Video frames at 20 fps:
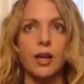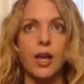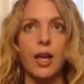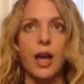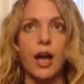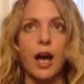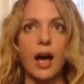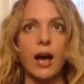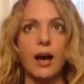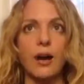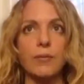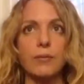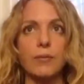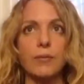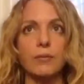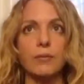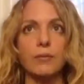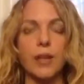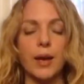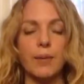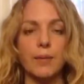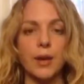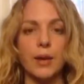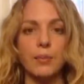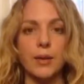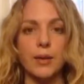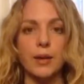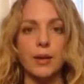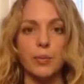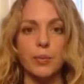Let My
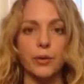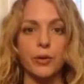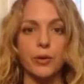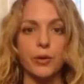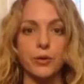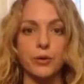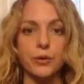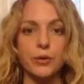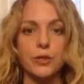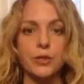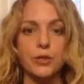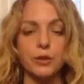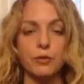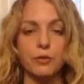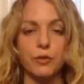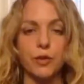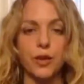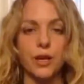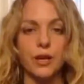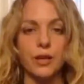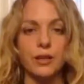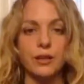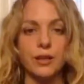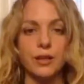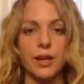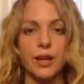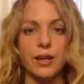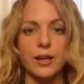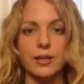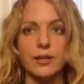People Go Surfing.
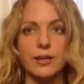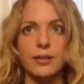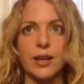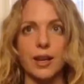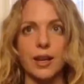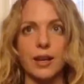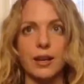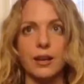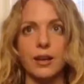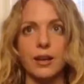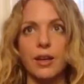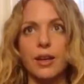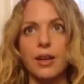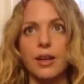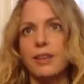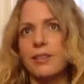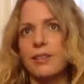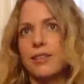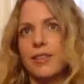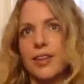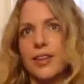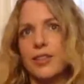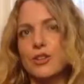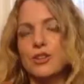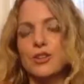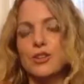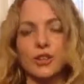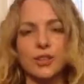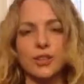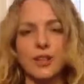And it's like the
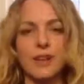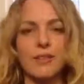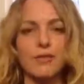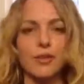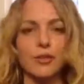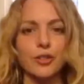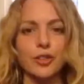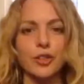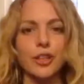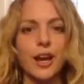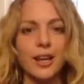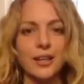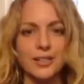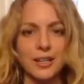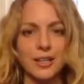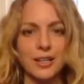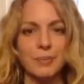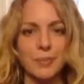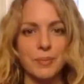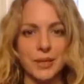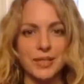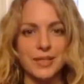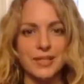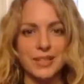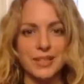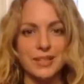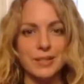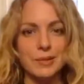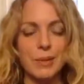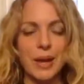journey of a reluctant
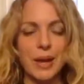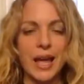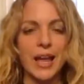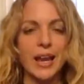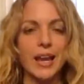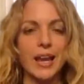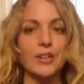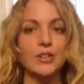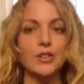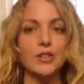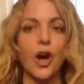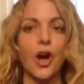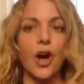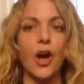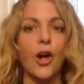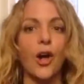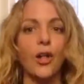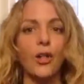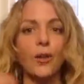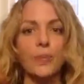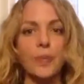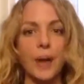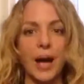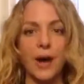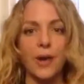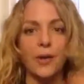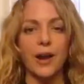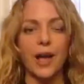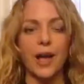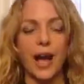businessman. It's all
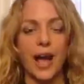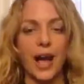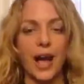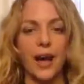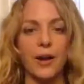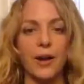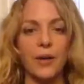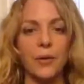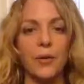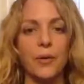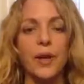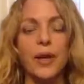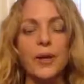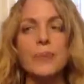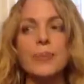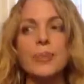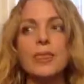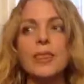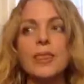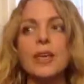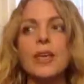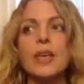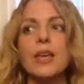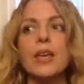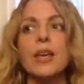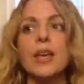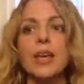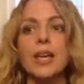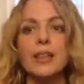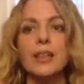about how
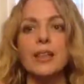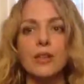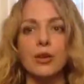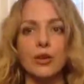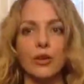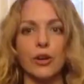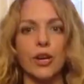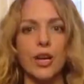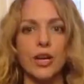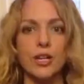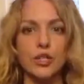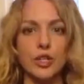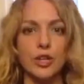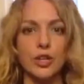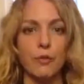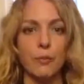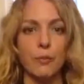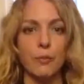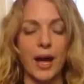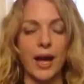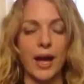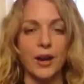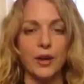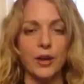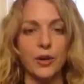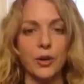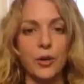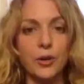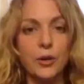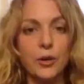in the creation of
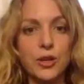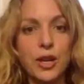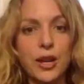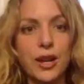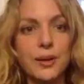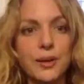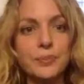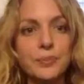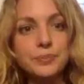Patagonia,